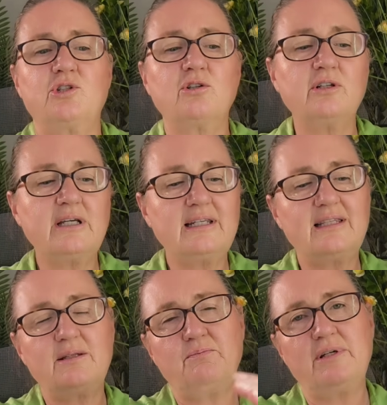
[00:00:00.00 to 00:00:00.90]
You're looking
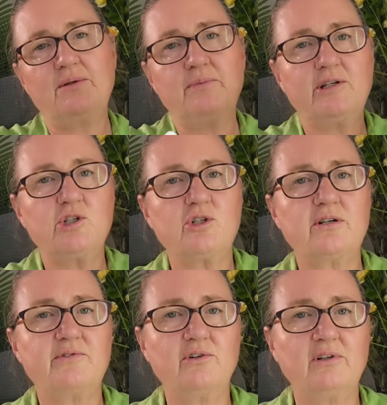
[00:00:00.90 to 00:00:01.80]
at the big picture
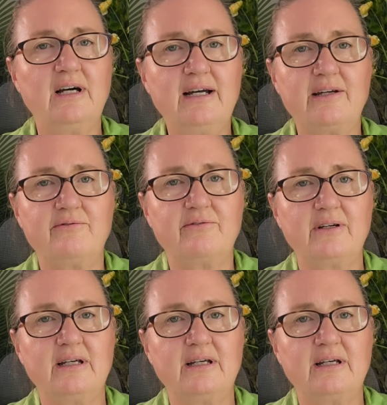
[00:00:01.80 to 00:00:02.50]
of your life.